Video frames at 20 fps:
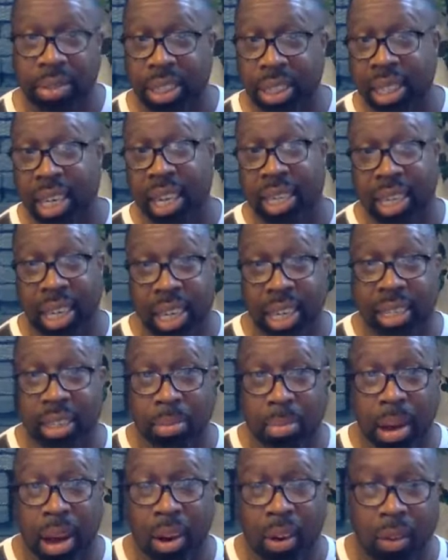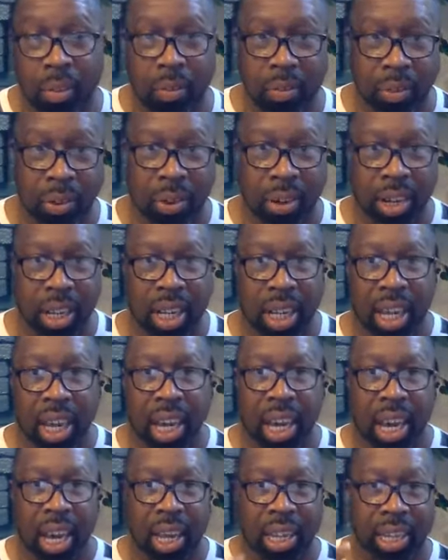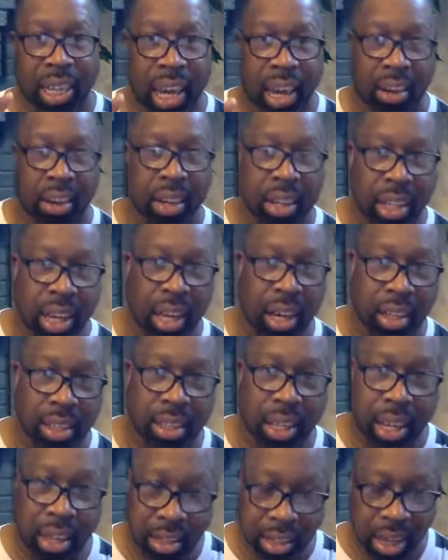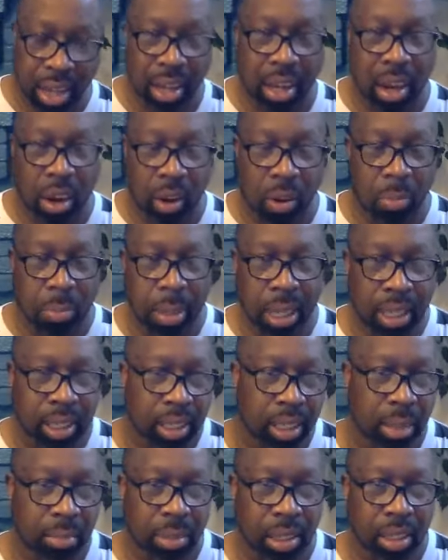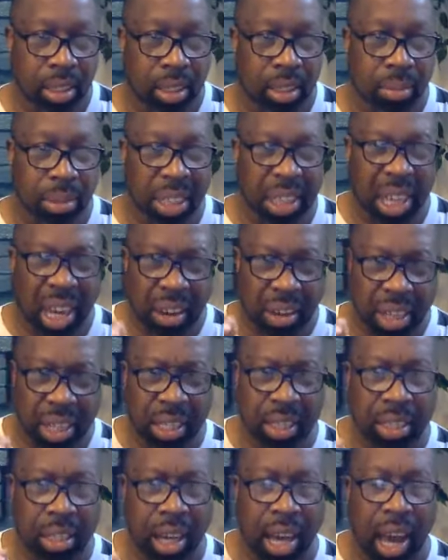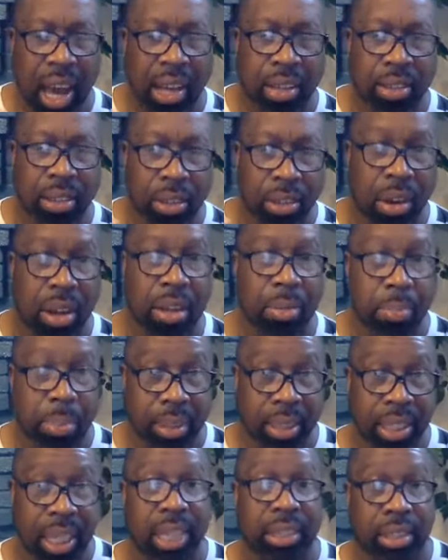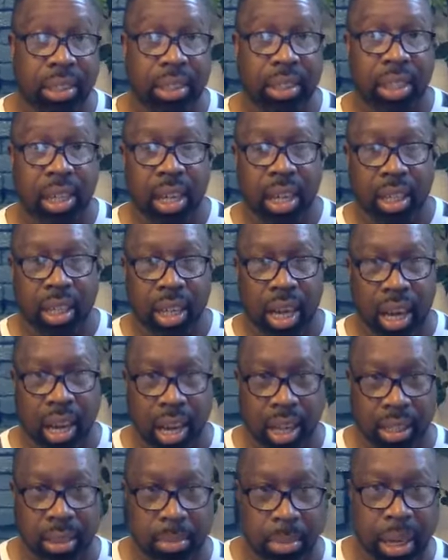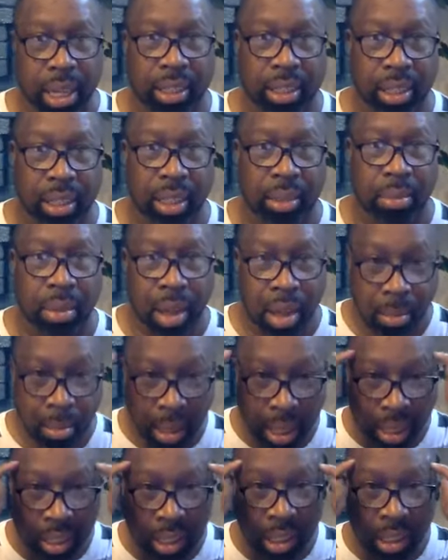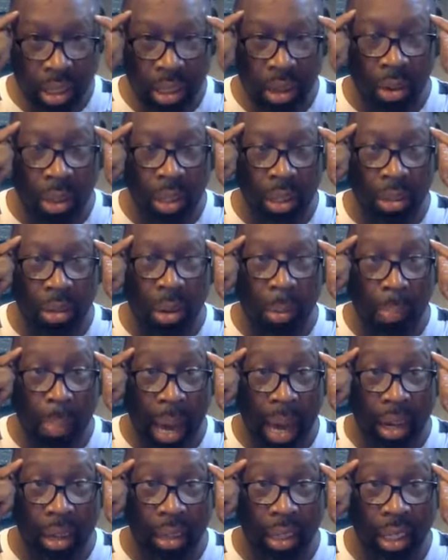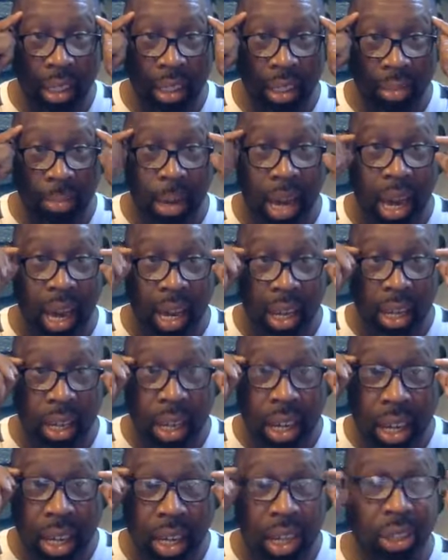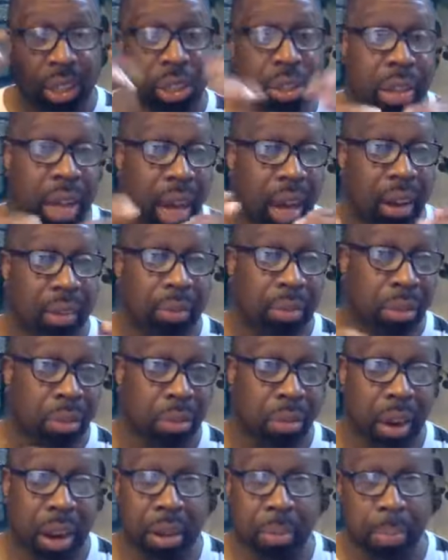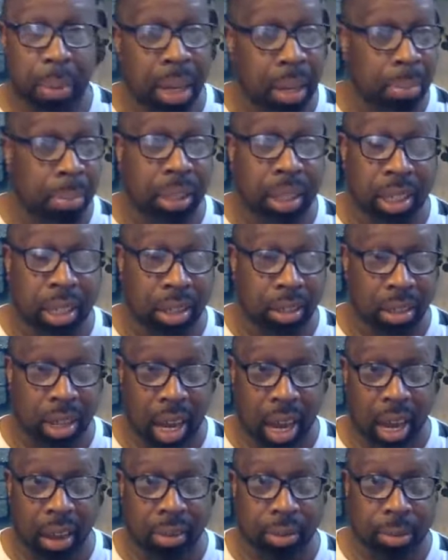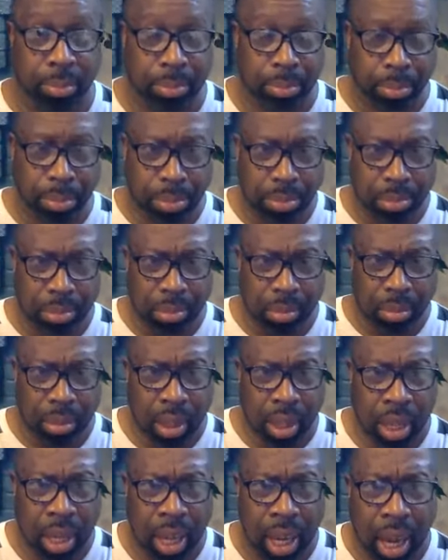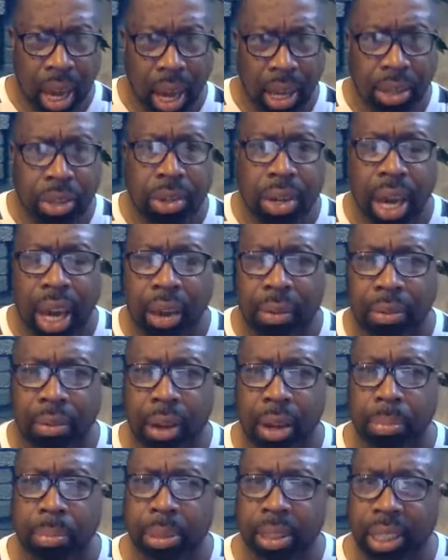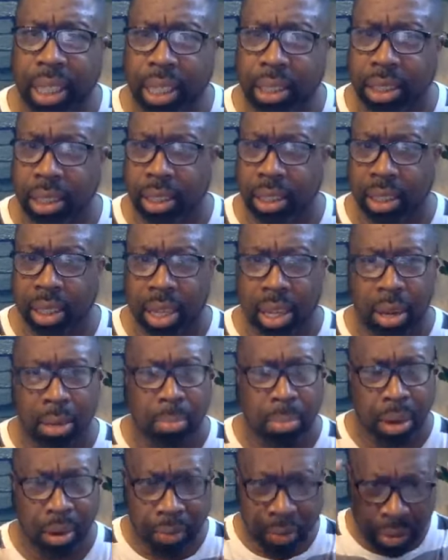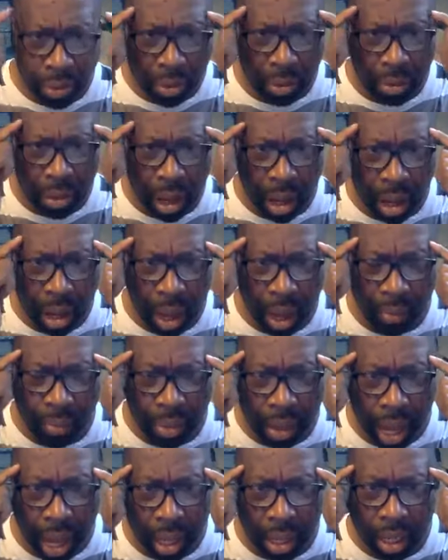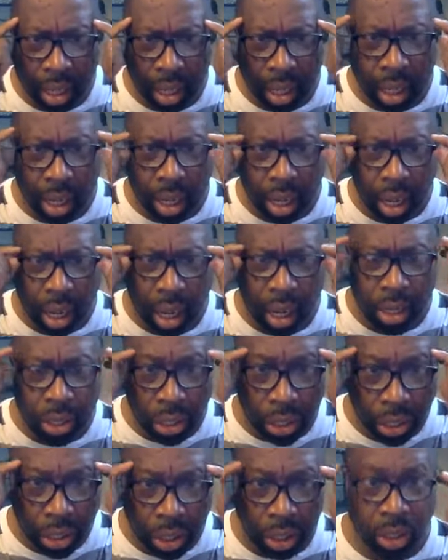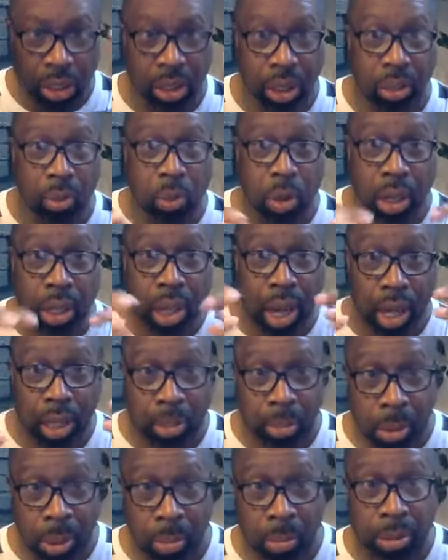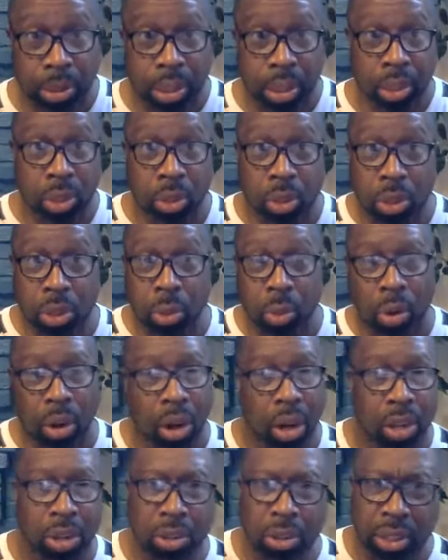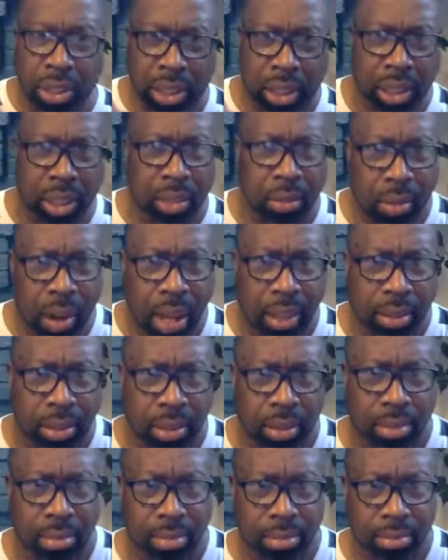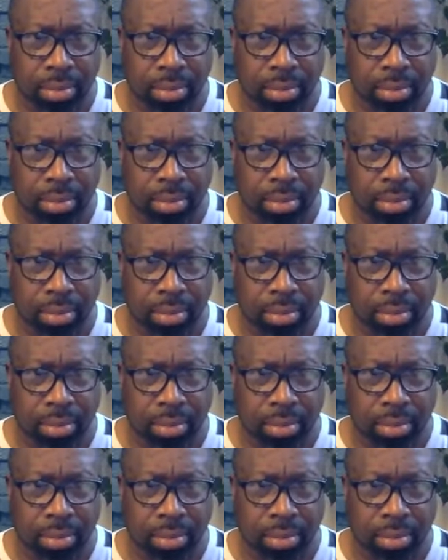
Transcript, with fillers: He's got kids by all four, and now they they they all mean something to him. And now he's has great possession. God has blessed him, but he's still going through a battle in his mind because you can have great people in your life, and you can have great possession, but if you have not understood what God's purpose and who you were, you'll still wrestle.